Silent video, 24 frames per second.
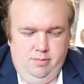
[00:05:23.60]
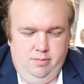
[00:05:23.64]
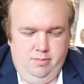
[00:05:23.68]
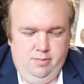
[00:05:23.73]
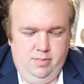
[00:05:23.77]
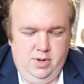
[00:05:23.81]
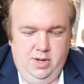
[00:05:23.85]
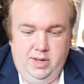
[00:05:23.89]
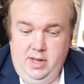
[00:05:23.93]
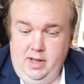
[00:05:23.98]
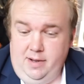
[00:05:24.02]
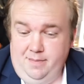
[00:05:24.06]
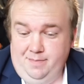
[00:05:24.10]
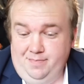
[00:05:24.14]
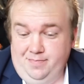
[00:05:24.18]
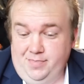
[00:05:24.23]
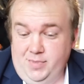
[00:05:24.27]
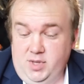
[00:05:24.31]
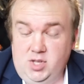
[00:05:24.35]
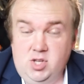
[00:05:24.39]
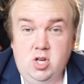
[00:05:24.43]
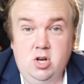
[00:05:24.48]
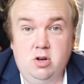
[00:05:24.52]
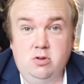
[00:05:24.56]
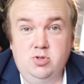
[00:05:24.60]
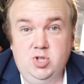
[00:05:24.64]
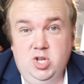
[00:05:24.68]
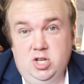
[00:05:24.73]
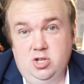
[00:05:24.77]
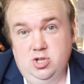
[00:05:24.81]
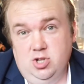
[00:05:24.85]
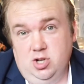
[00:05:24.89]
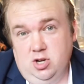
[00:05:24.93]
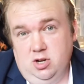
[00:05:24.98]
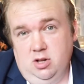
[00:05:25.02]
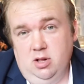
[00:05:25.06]
but yeah, so
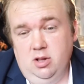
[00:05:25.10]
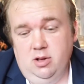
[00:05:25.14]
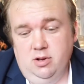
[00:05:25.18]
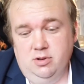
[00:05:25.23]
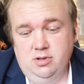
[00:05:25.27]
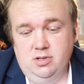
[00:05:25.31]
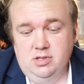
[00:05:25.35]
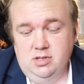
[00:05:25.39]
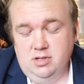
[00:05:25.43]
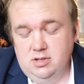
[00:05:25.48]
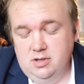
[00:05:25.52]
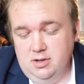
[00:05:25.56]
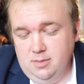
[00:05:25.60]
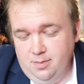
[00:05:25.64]
changing clothes.